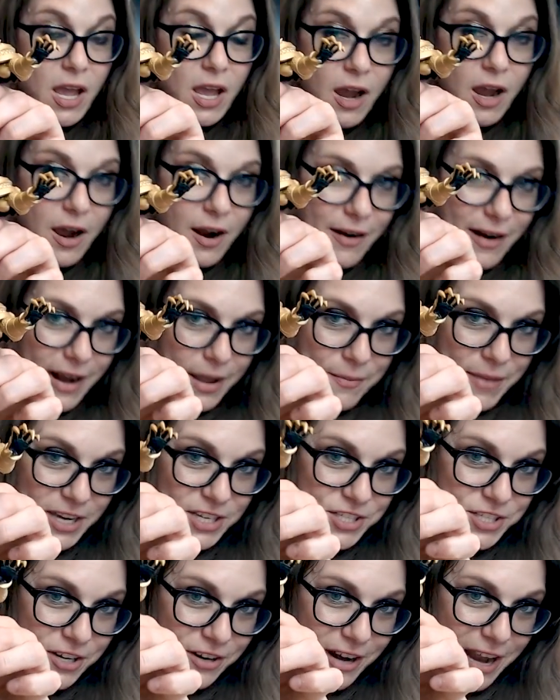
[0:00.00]
All right, make
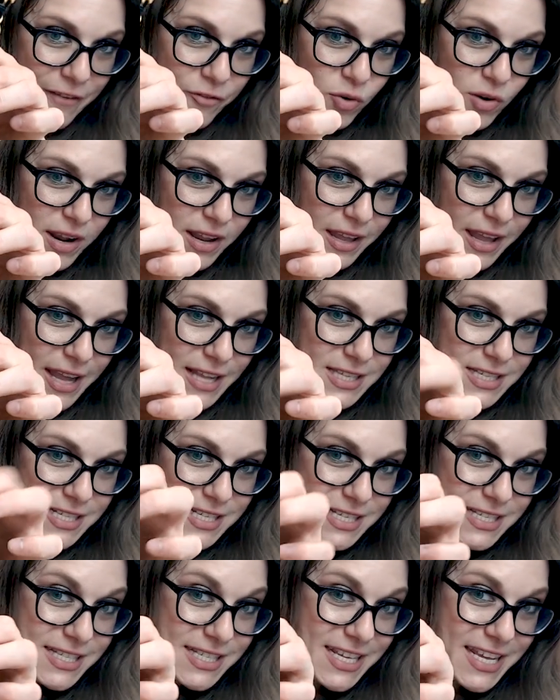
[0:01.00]
sure everyone gets
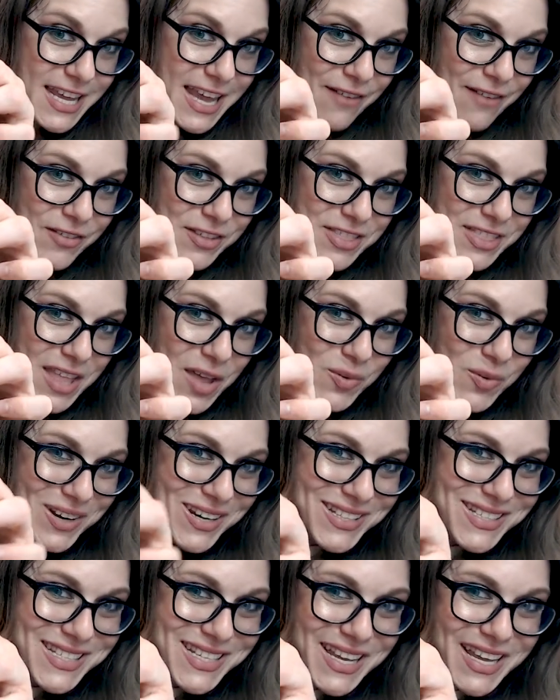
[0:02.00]
to see everything they
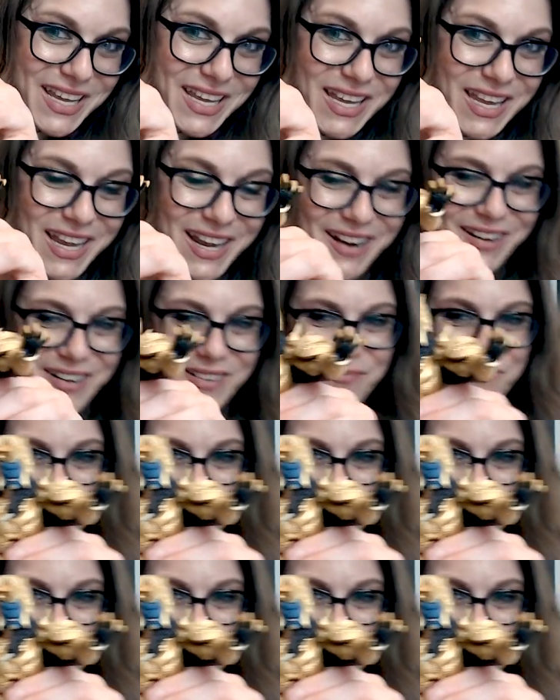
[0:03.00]
want to see here